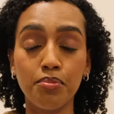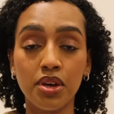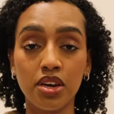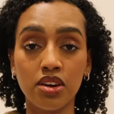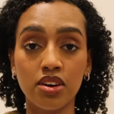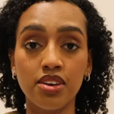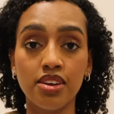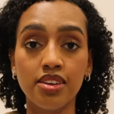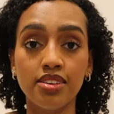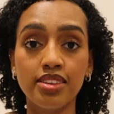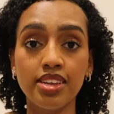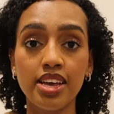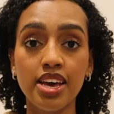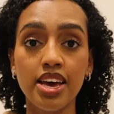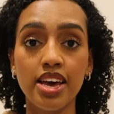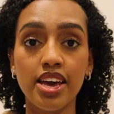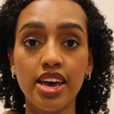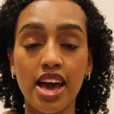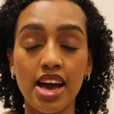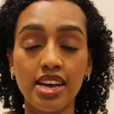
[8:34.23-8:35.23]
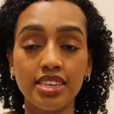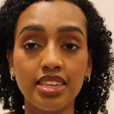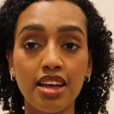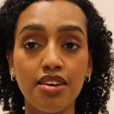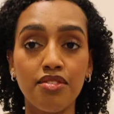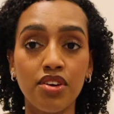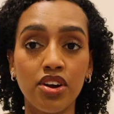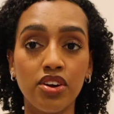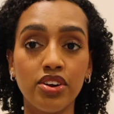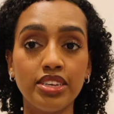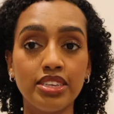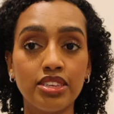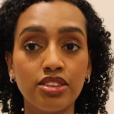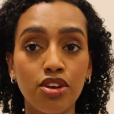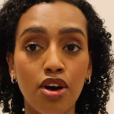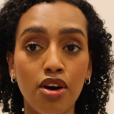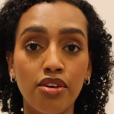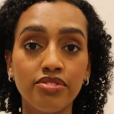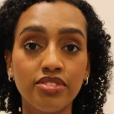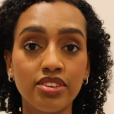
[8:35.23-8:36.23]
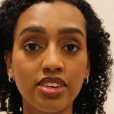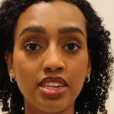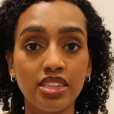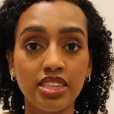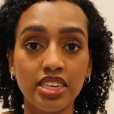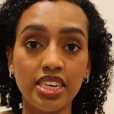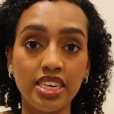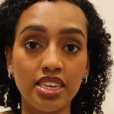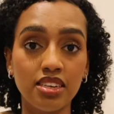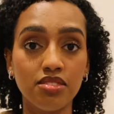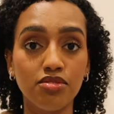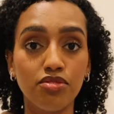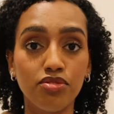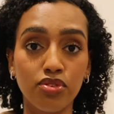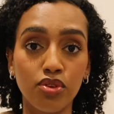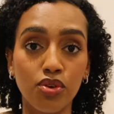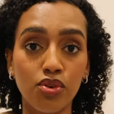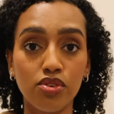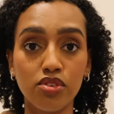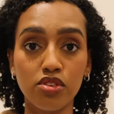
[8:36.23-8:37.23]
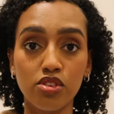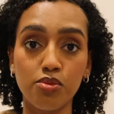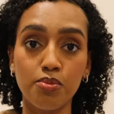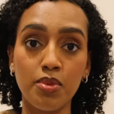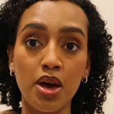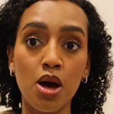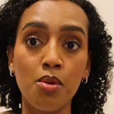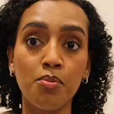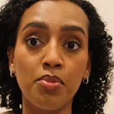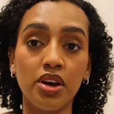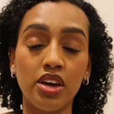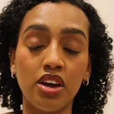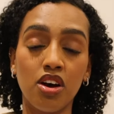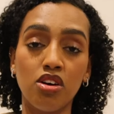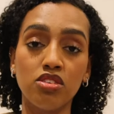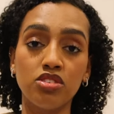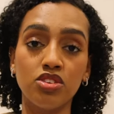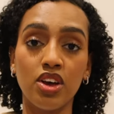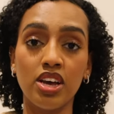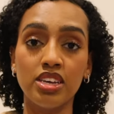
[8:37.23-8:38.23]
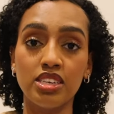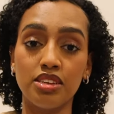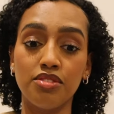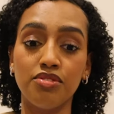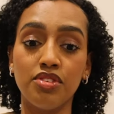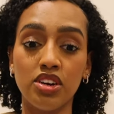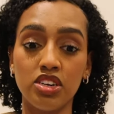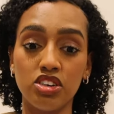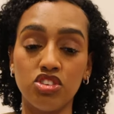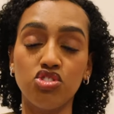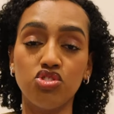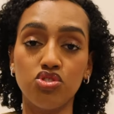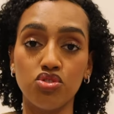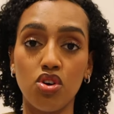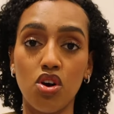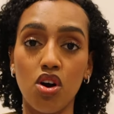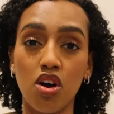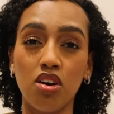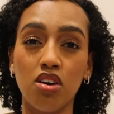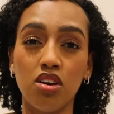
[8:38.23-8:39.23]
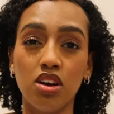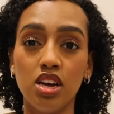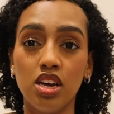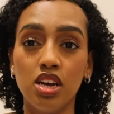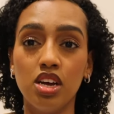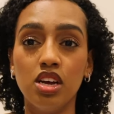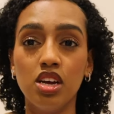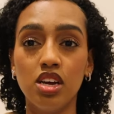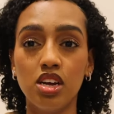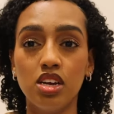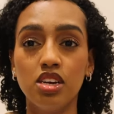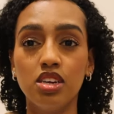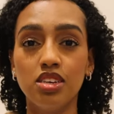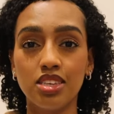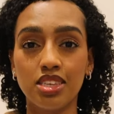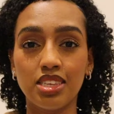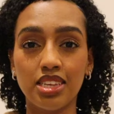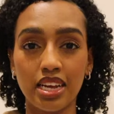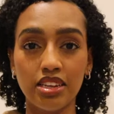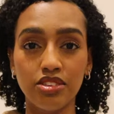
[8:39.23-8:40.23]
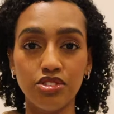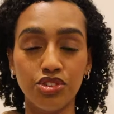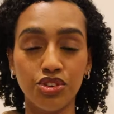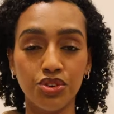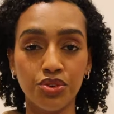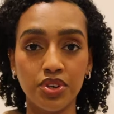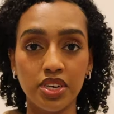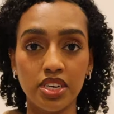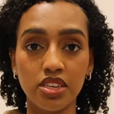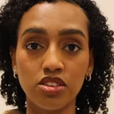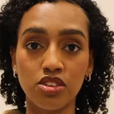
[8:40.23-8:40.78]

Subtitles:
because it has that very soft, clean floral smell, but it also has a very strong scent to it.